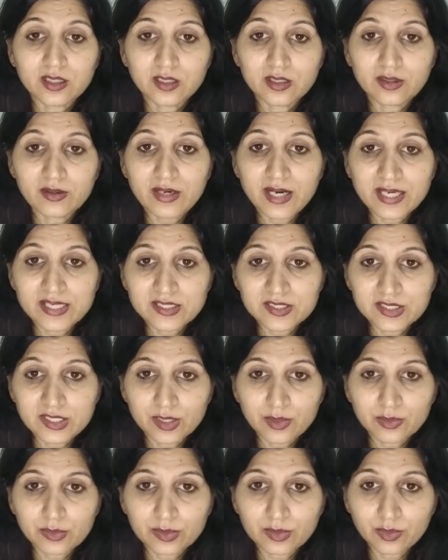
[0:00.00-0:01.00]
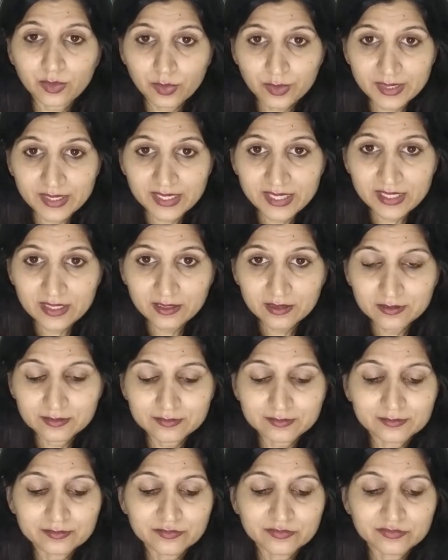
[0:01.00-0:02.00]
Write down, okay?
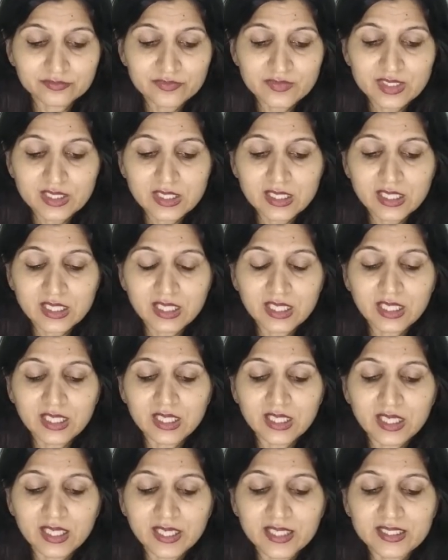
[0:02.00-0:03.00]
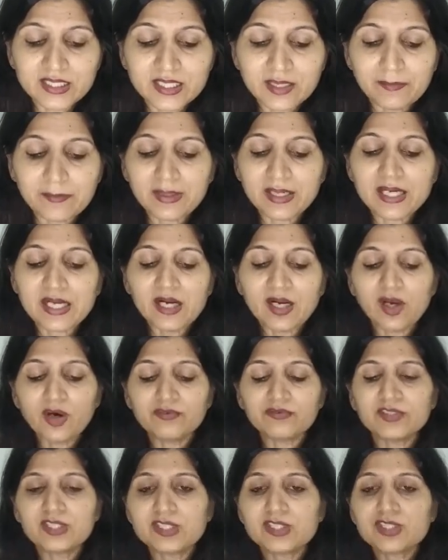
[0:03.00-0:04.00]
In the middle of the